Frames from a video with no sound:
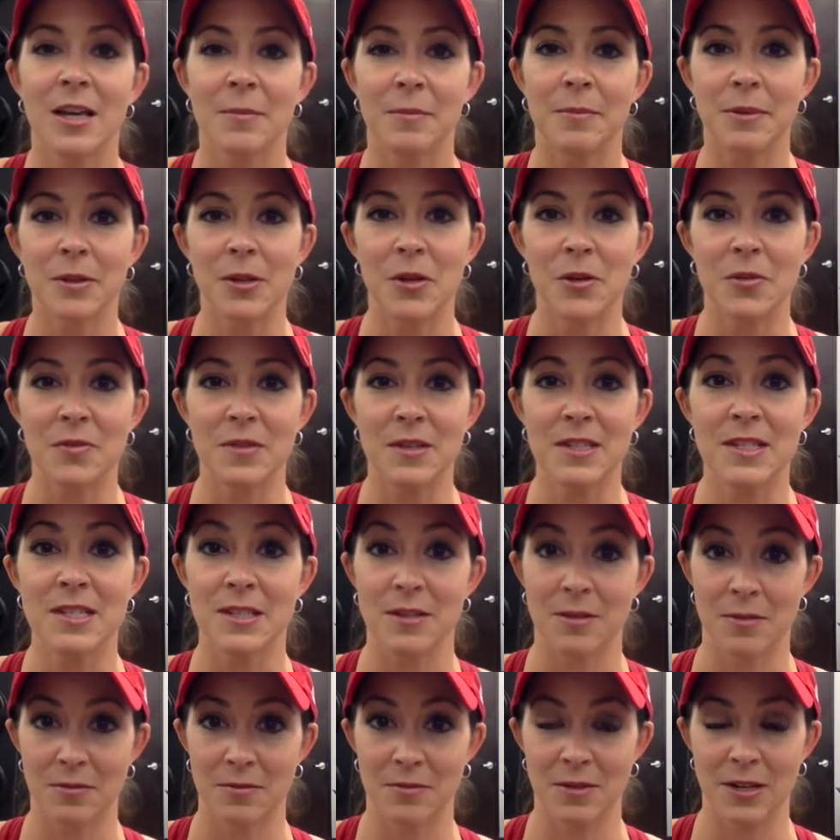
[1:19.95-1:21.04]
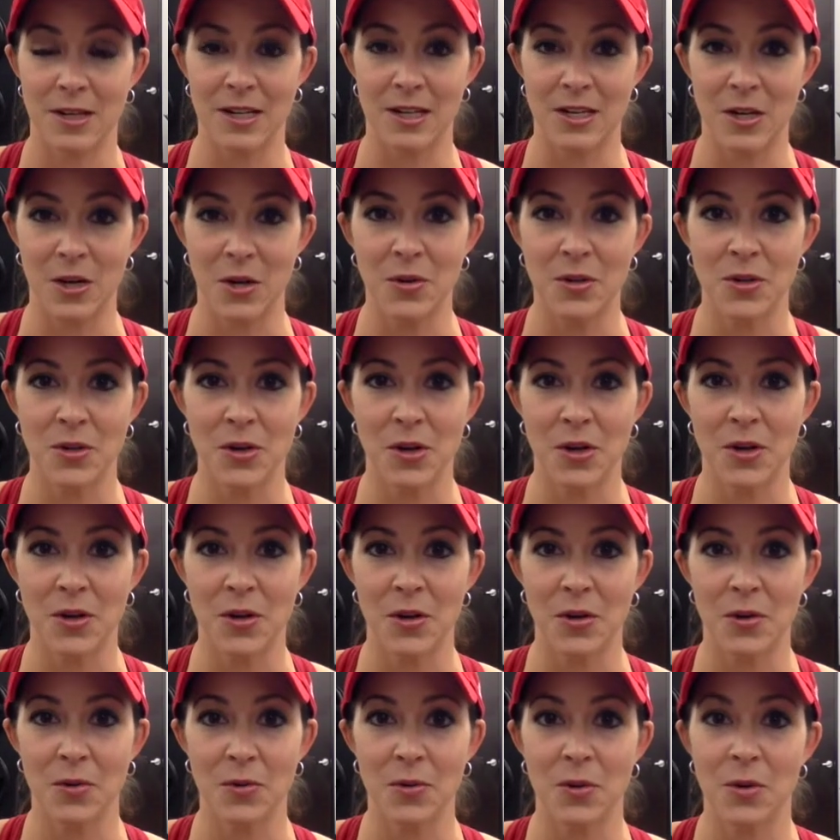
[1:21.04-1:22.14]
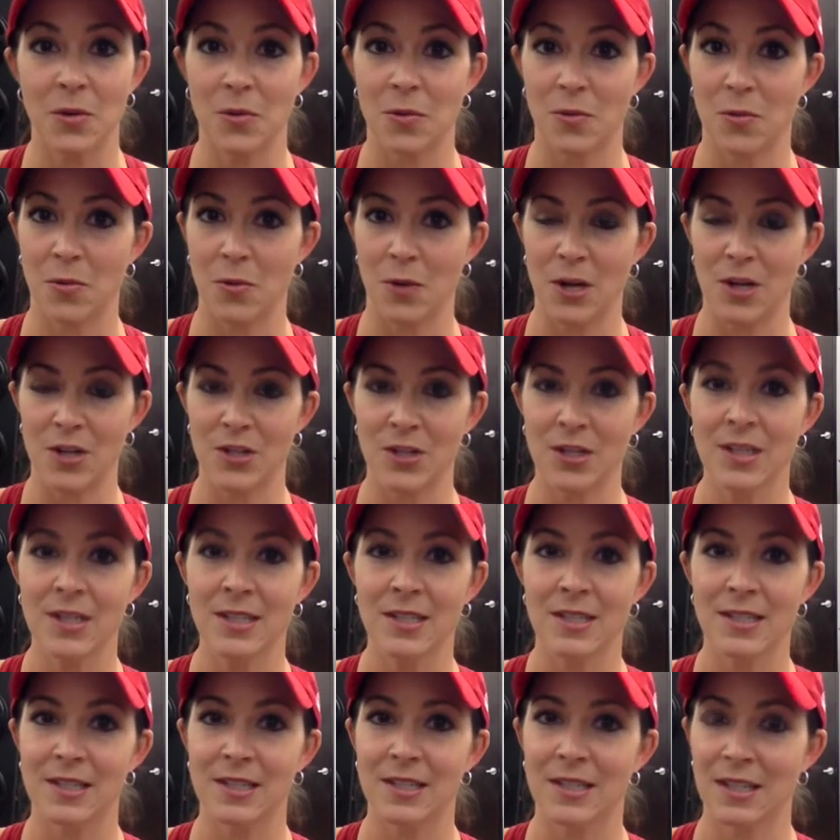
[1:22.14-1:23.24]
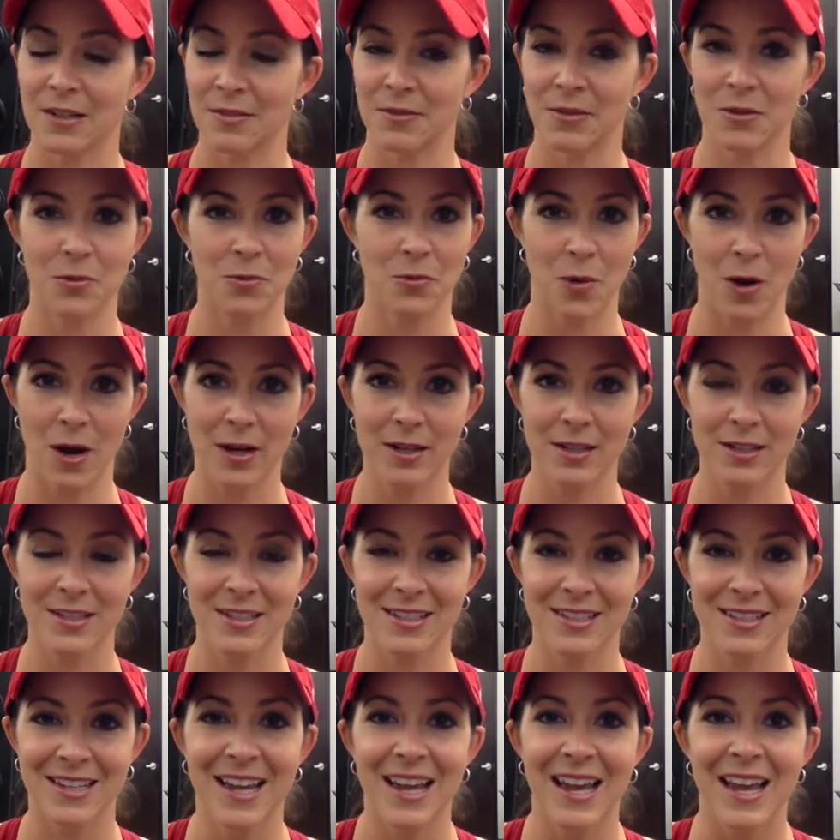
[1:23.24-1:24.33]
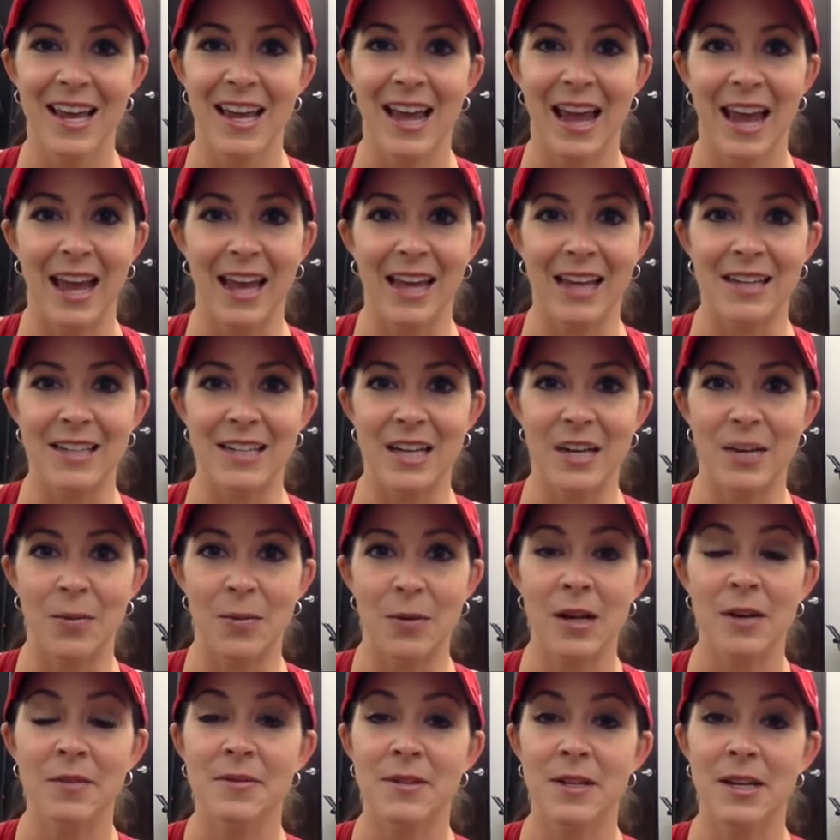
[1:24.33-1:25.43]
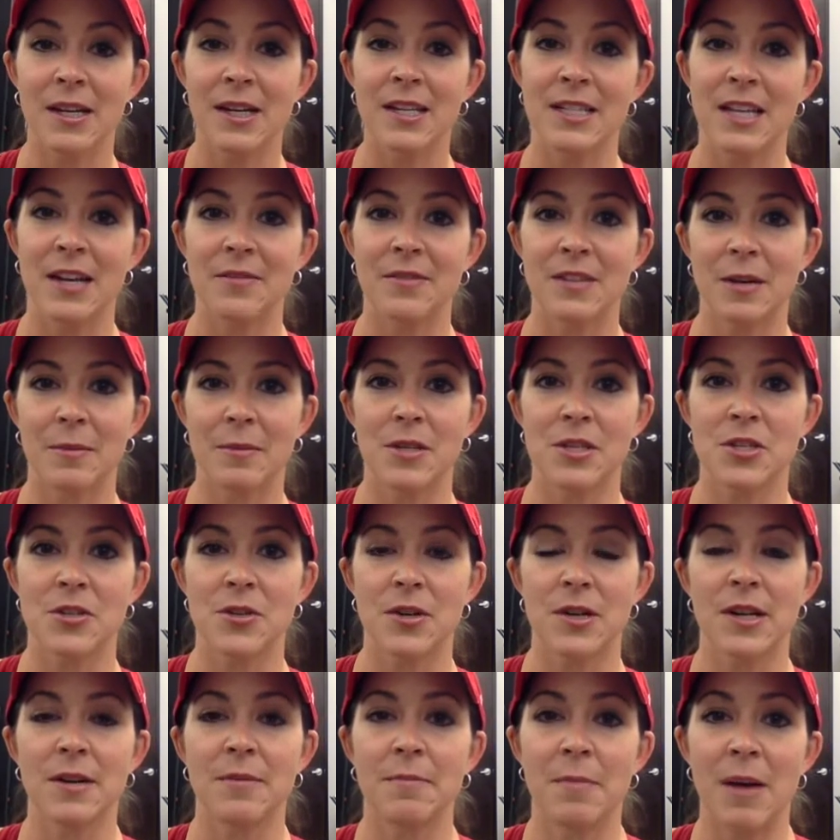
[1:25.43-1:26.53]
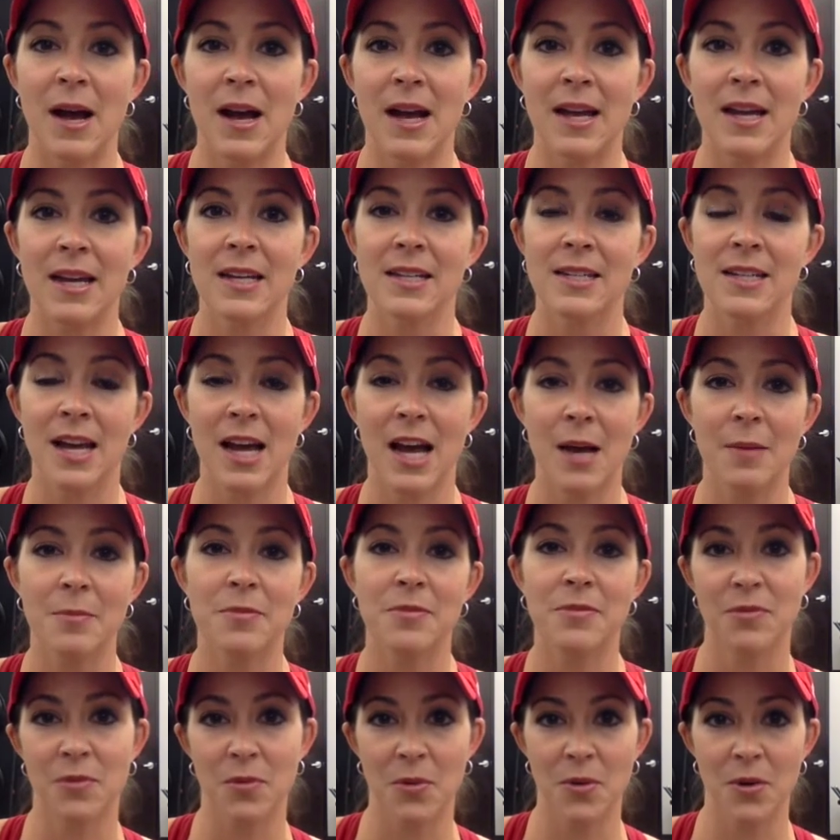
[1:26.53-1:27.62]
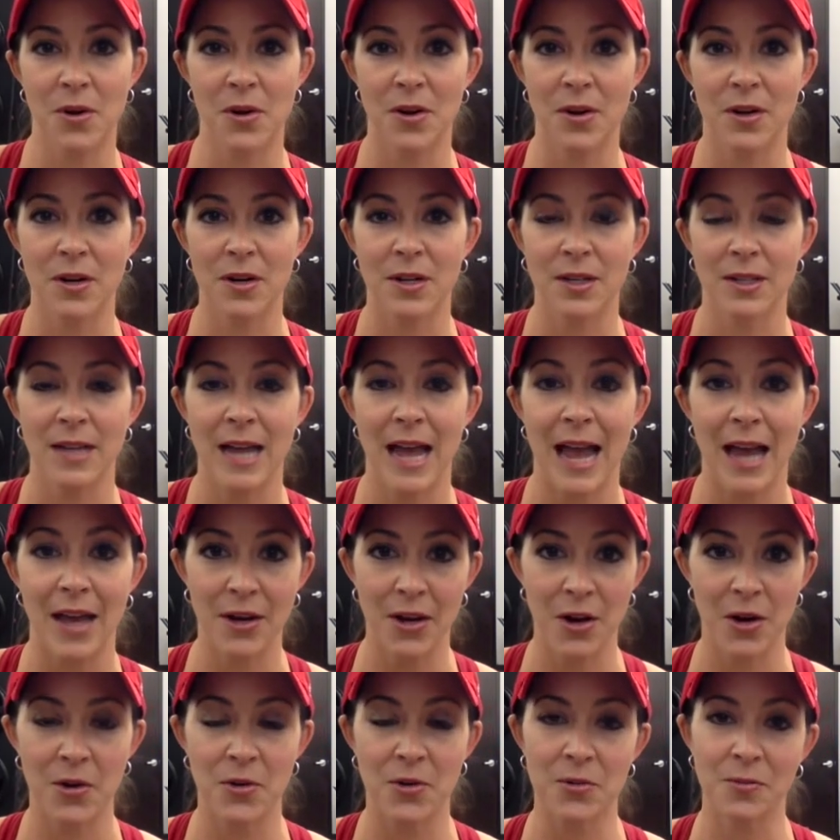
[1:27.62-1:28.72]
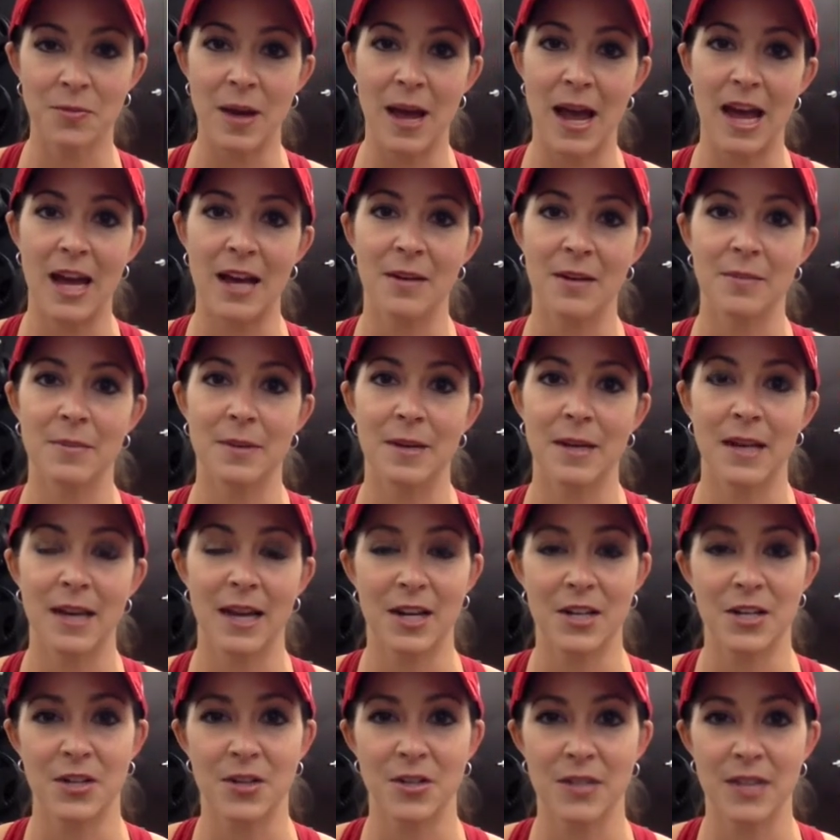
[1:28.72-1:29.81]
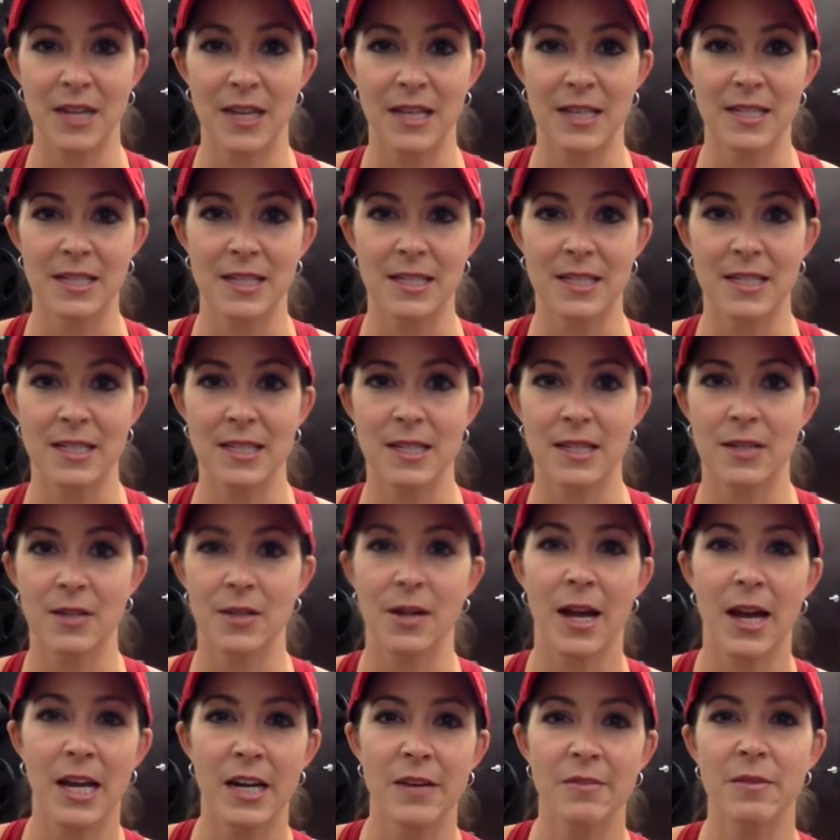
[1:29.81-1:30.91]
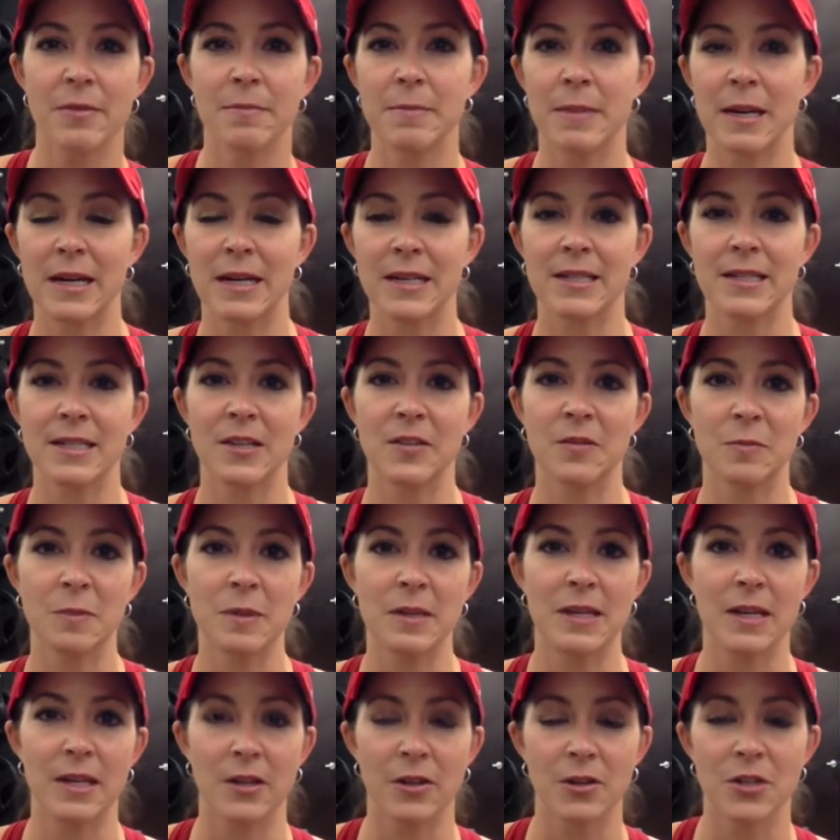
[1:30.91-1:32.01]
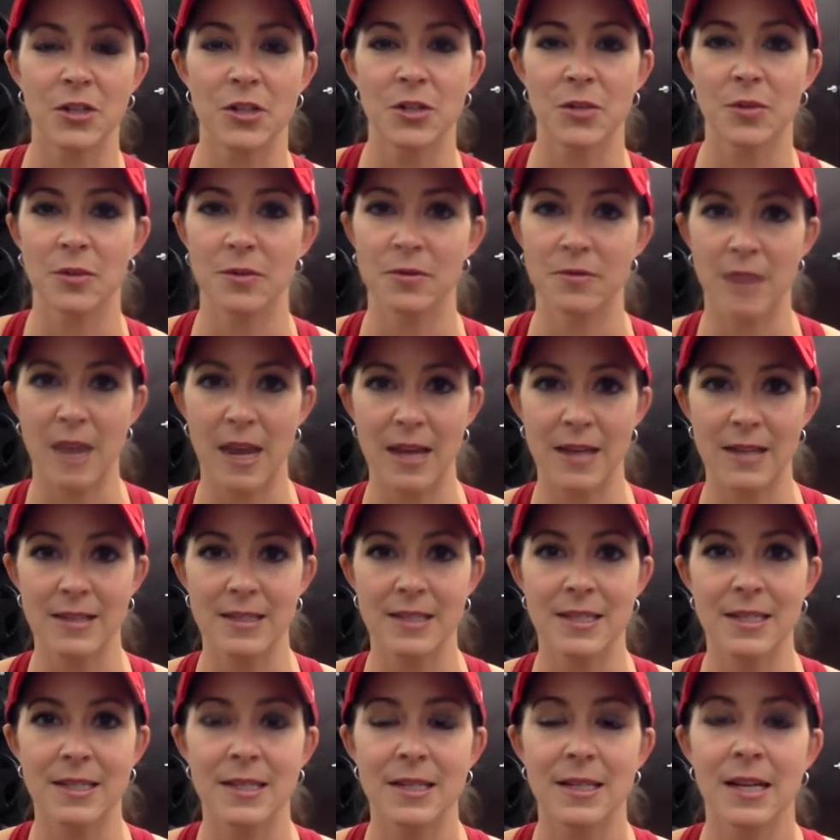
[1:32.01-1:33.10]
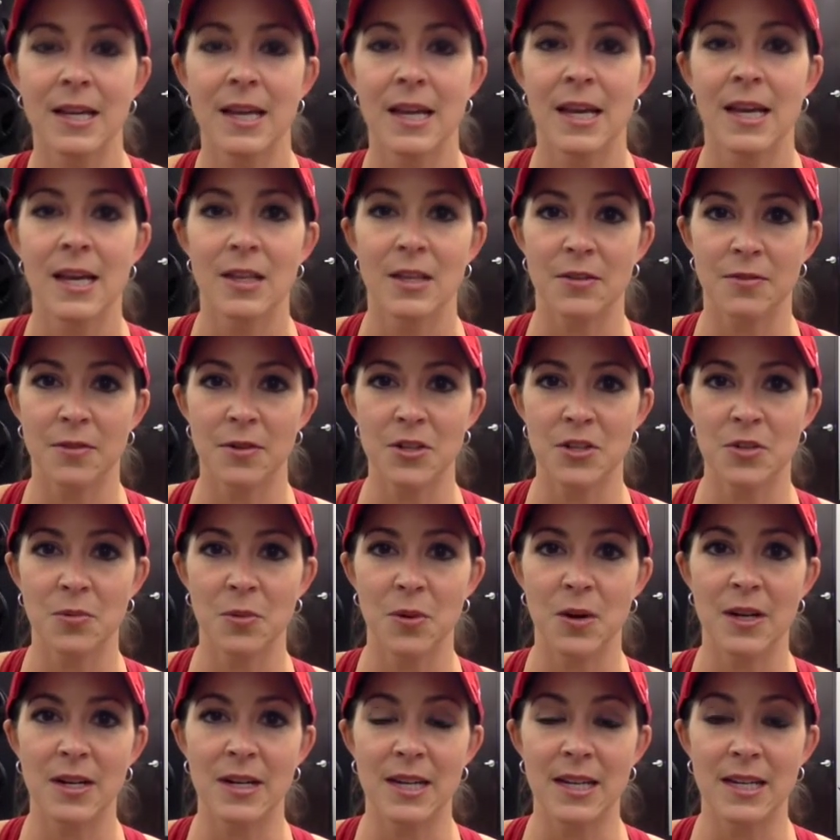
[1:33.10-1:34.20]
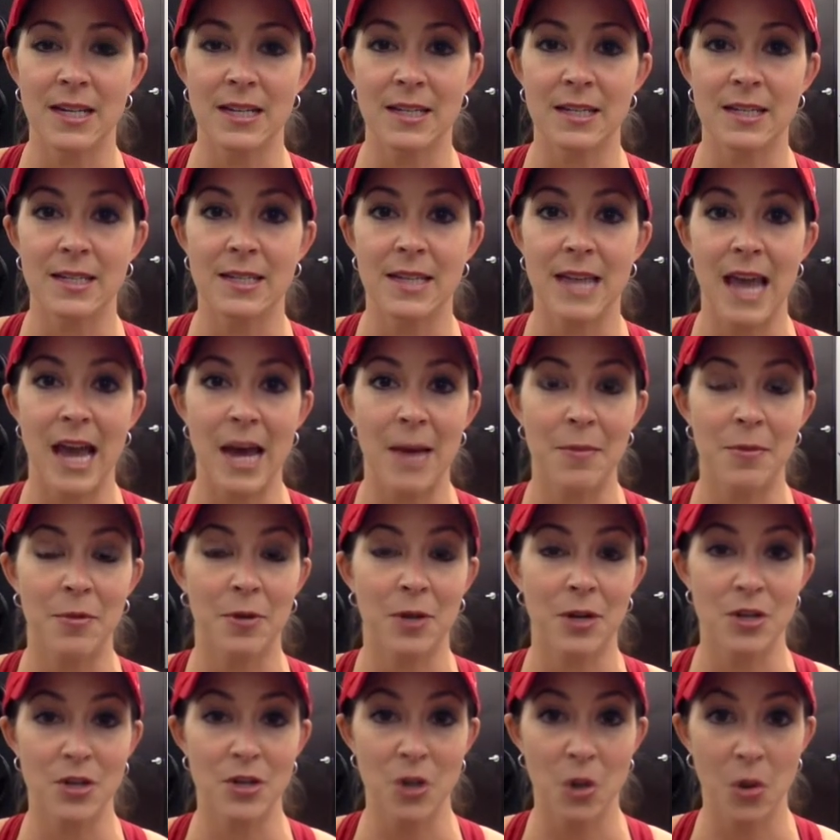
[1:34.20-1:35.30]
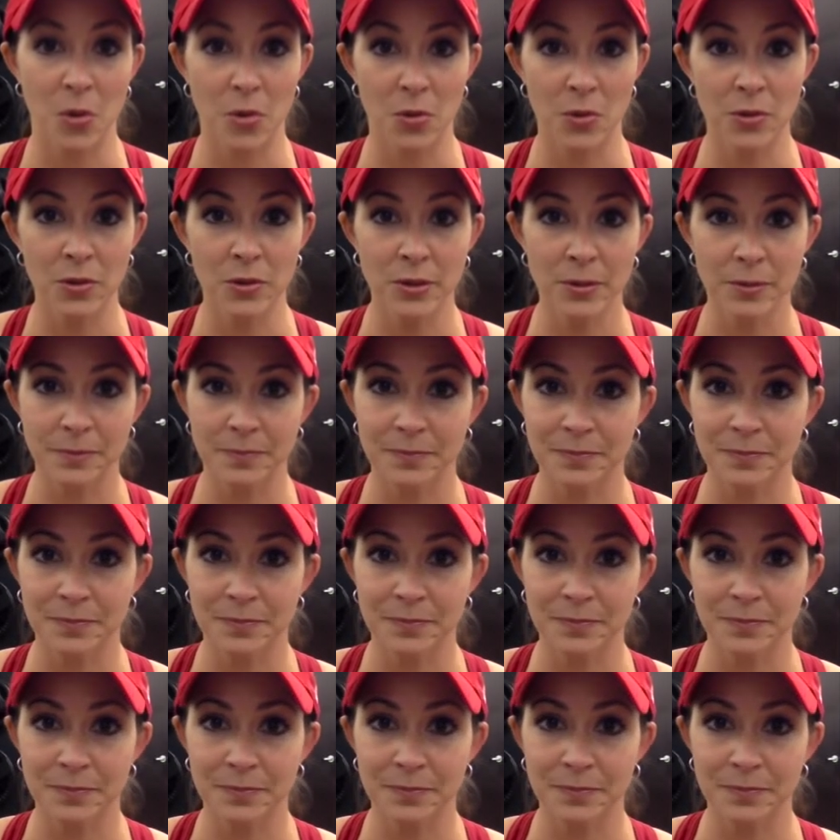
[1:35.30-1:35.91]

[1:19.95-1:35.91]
below this video, and you can go watch it if you want. And what I've done is I've demonstrated my top 4 at-home ab exercises. They're kind of a mix of beginner to advanced. The first one is the ab crunch hold.